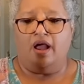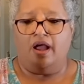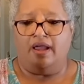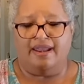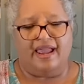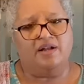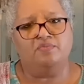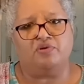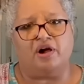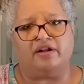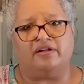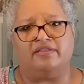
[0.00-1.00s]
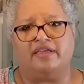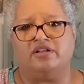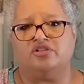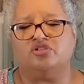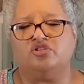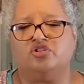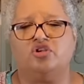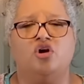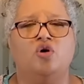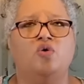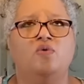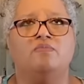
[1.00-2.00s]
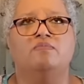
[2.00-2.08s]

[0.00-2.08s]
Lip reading: an end product that is so